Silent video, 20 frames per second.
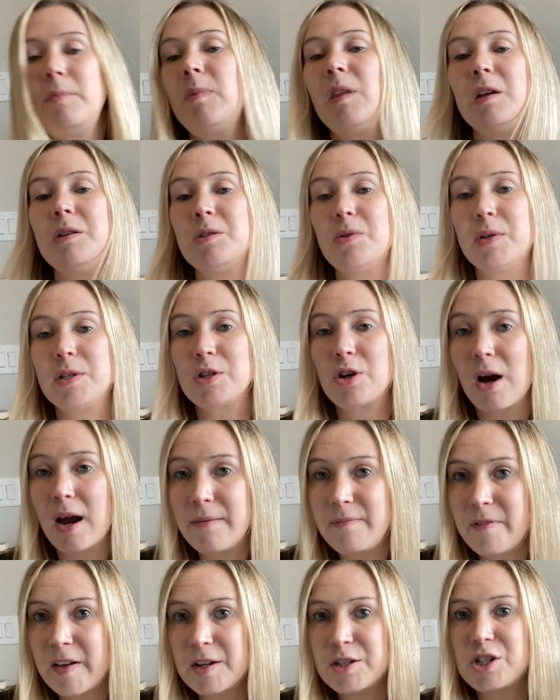So it's
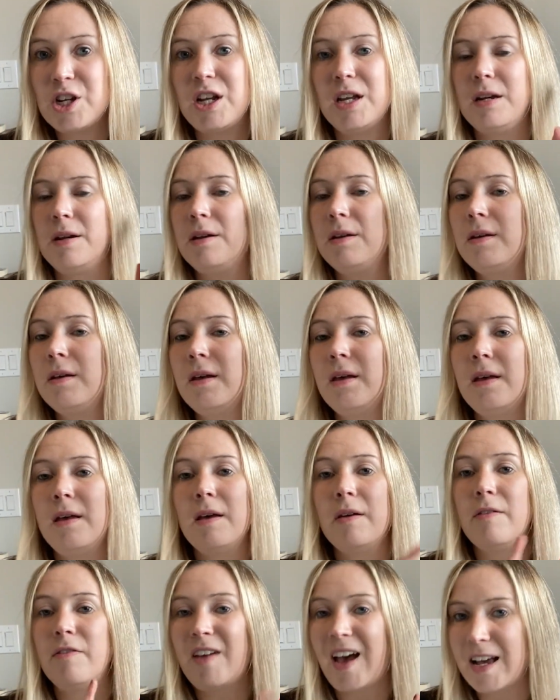crime fiction,
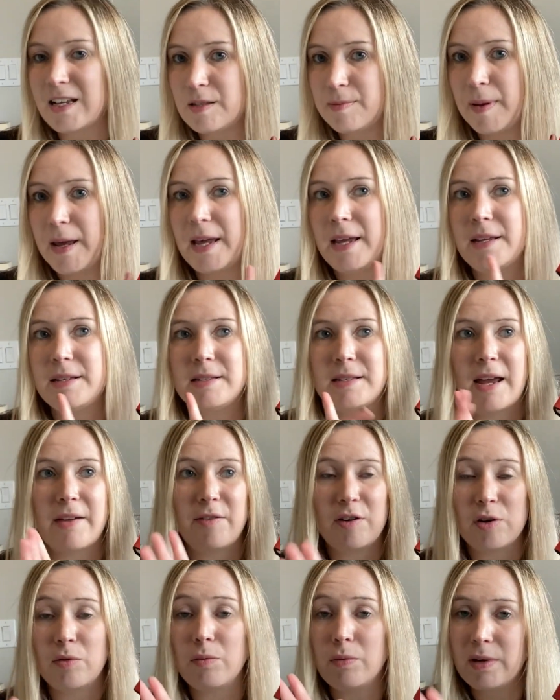fast-paced. I've
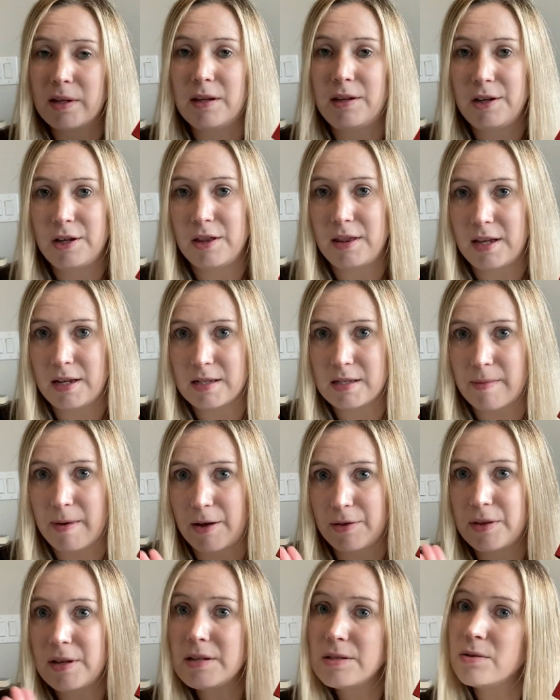heard really good things
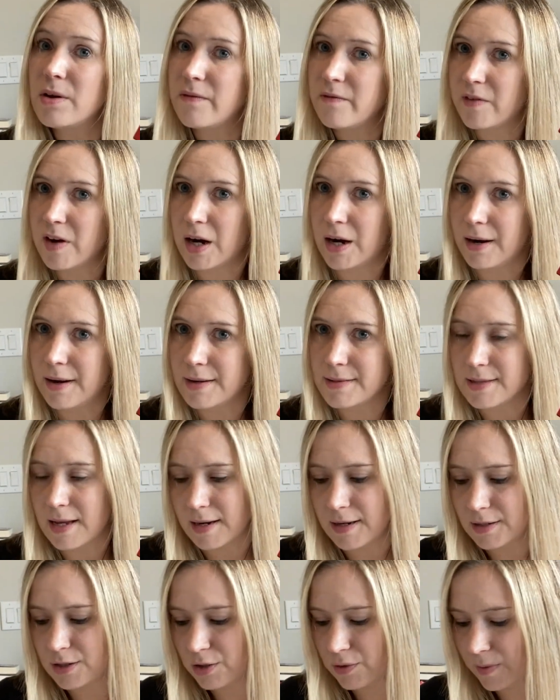about this, so I'm very
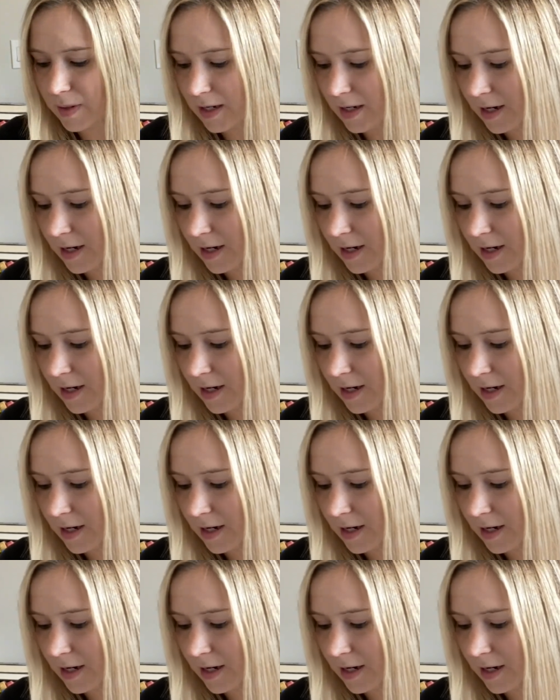excited to read